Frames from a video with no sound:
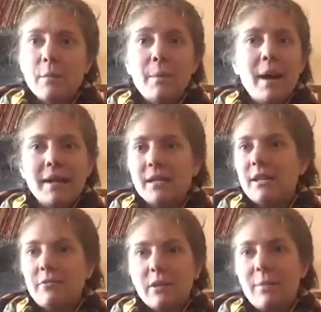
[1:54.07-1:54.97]
But mine is
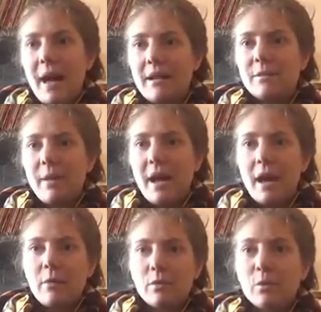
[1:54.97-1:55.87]
definitely past. My
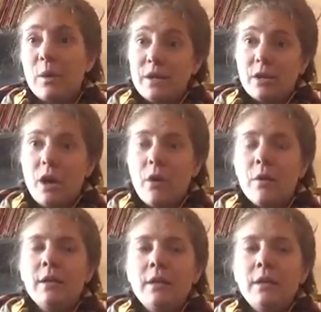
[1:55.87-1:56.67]
height was weeks ago.